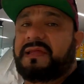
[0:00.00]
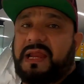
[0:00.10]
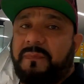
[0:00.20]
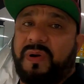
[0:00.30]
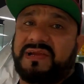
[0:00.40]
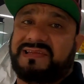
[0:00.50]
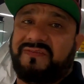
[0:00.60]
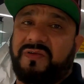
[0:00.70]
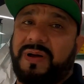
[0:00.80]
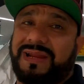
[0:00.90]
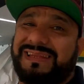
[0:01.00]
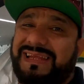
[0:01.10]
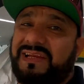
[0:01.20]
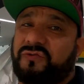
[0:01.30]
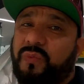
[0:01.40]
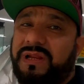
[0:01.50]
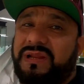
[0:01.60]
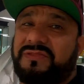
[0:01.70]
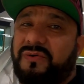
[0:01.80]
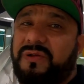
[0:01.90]
said, I probably saved about at least 20
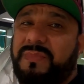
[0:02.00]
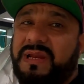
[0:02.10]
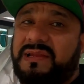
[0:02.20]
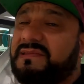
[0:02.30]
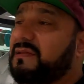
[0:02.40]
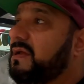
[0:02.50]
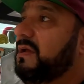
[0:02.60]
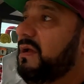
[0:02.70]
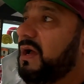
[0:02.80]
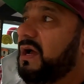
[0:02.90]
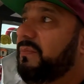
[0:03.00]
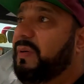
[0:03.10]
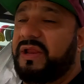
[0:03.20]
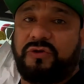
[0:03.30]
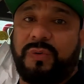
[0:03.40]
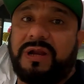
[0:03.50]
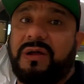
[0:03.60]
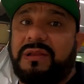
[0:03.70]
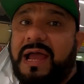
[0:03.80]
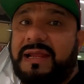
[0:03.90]
to 30 minutes by doing it
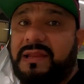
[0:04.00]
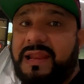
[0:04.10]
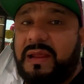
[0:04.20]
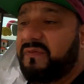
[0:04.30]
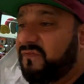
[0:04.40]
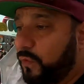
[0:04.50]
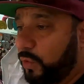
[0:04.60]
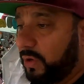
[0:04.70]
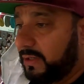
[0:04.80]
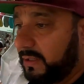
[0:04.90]
online the night before.